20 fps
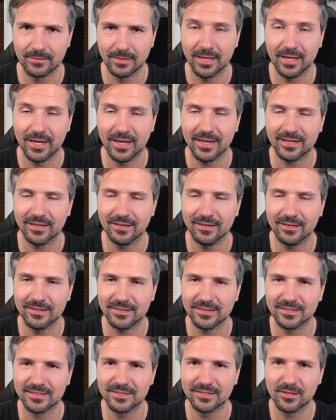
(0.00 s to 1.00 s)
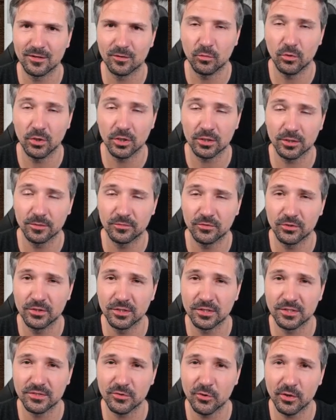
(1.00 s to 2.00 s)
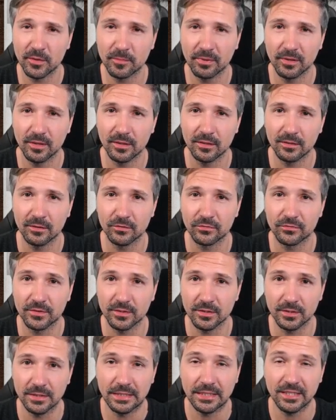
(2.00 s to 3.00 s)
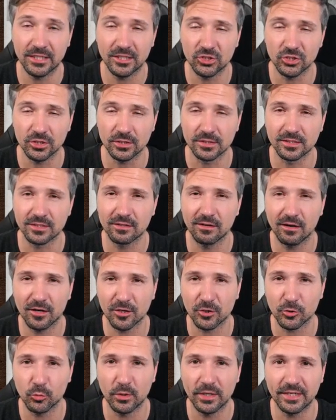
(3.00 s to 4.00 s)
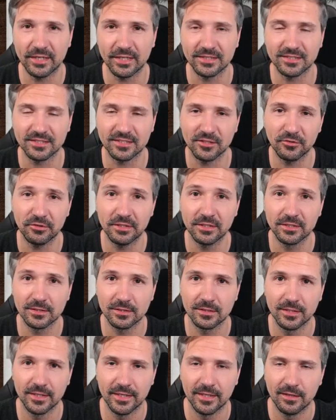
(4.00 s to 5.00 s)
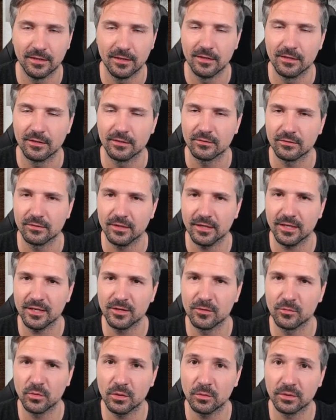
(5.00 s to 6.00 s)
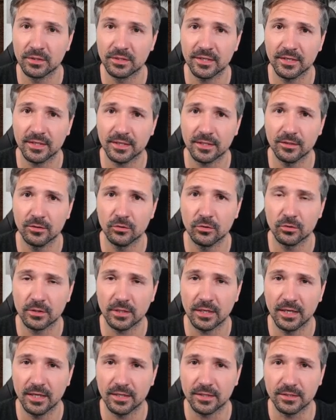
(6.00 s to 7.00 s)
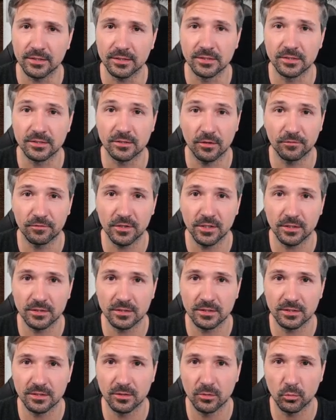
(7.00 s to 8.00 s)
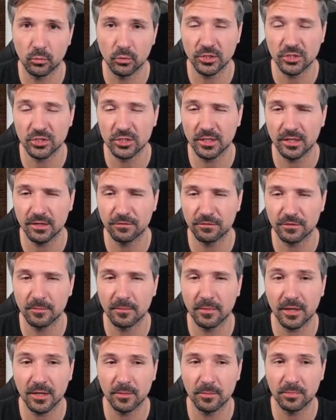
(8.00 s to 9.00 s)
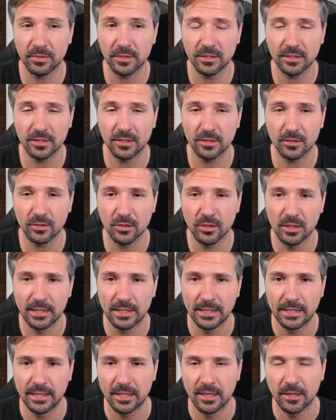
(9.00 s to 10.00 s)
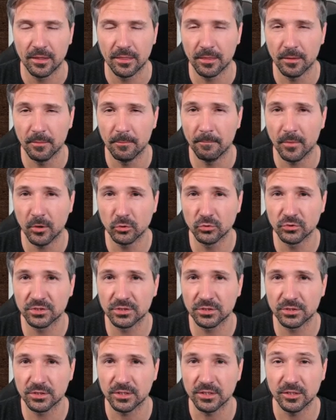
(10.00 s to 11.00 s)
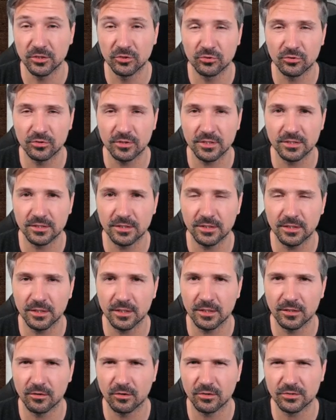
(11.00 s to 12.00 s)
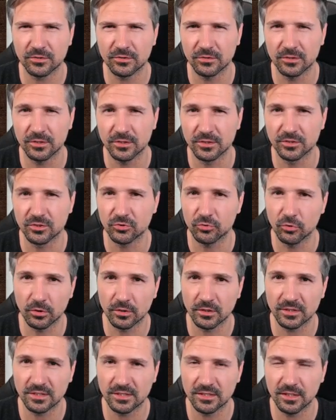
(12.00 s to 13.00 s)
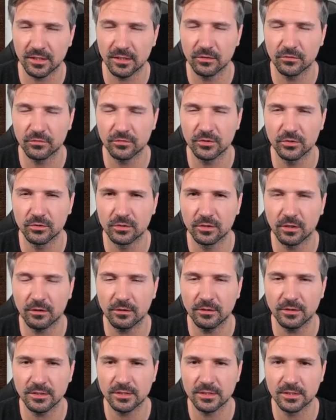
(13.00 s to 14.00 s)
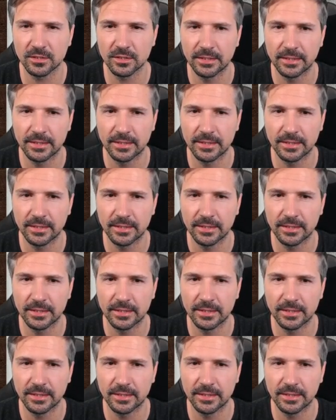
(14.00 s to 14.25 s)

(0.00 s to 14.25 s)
Hey guys, welcome to the third part of the Legion's card rating series. Today we will take a look at the Soviets, which have, in my opinion, the most interesting and also the strongest set of new cards.